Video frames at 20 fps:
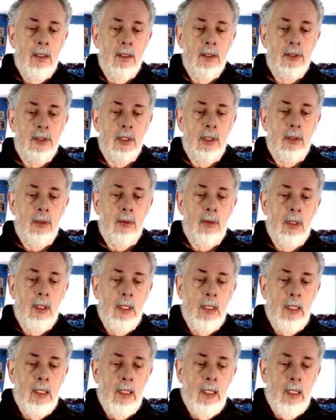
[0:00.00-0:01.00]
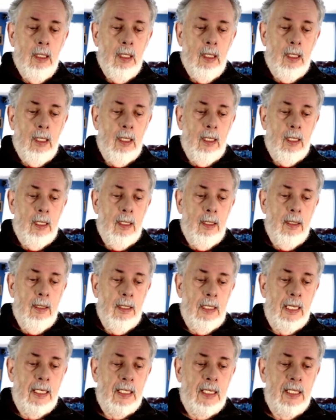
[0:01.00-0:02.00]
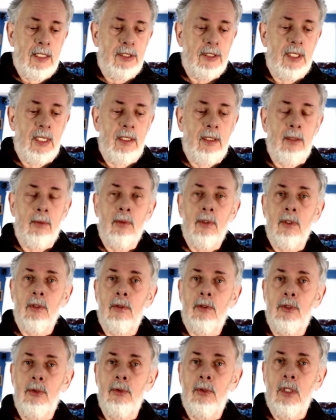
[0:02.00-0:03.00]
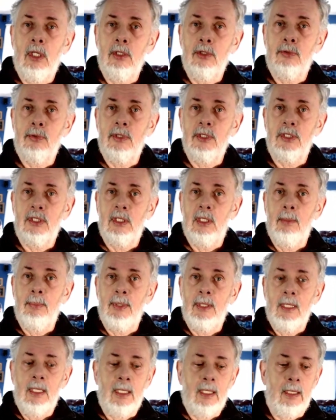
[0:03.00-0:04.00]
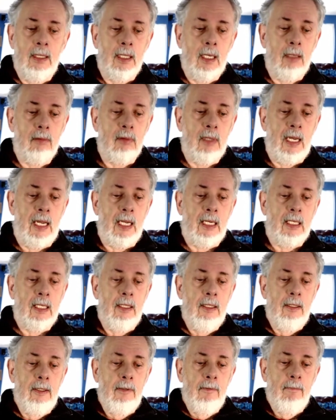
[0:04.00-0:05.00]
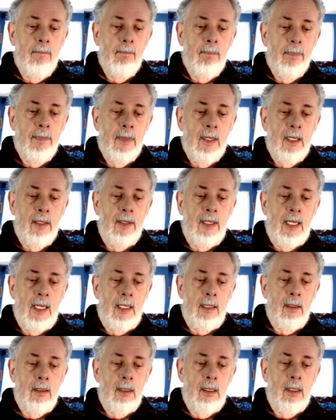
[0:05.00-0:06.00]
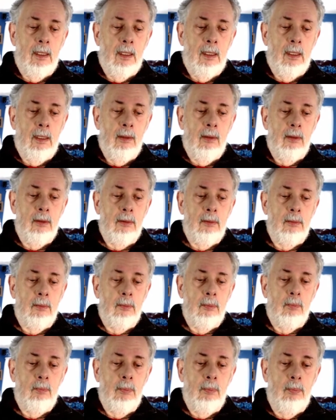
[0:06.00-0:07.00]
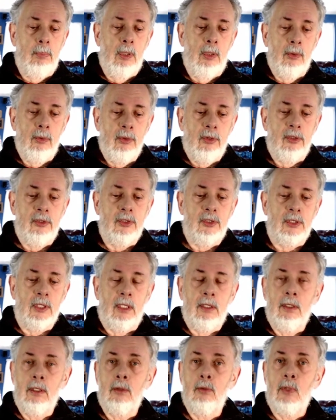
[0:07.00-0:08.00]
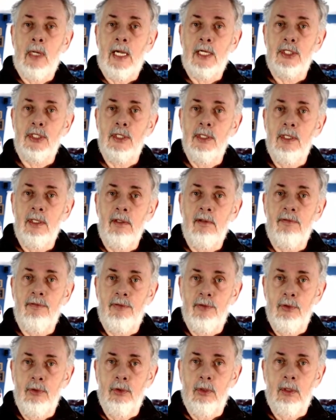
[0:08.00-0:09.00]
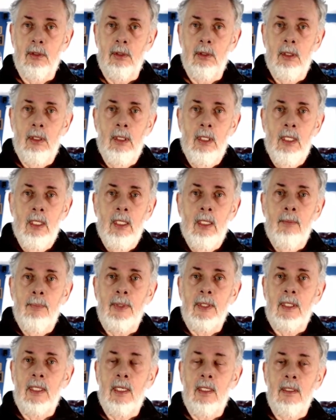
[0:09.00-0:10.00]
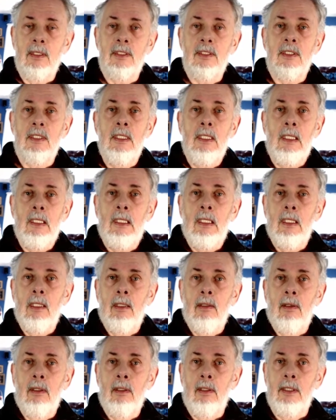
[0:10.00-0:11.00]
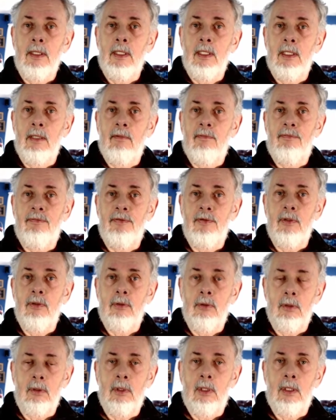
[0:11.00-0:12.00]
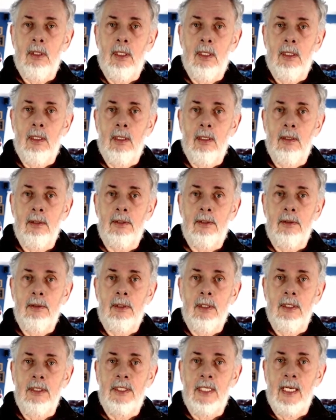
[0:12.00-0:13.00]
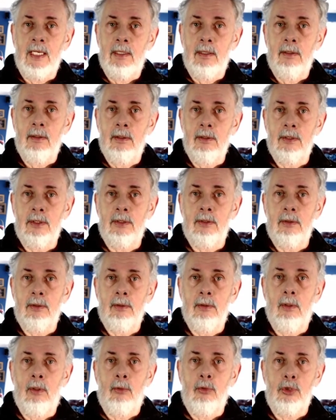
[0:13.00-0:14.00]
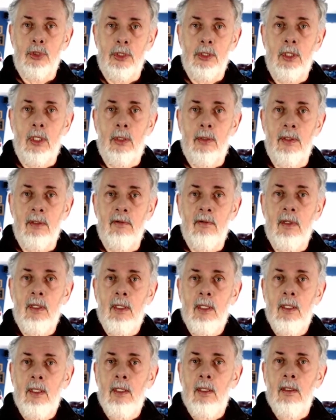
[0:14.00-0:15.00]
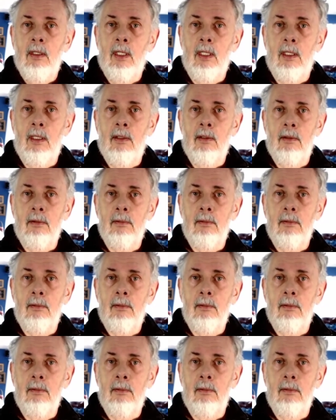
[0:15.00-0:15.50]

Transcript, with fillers: So, uh, and like I said, there were two countries, Libya and Iraq, that uh, both started rationing fuel because the fuel uh, containers, ocean-going uh,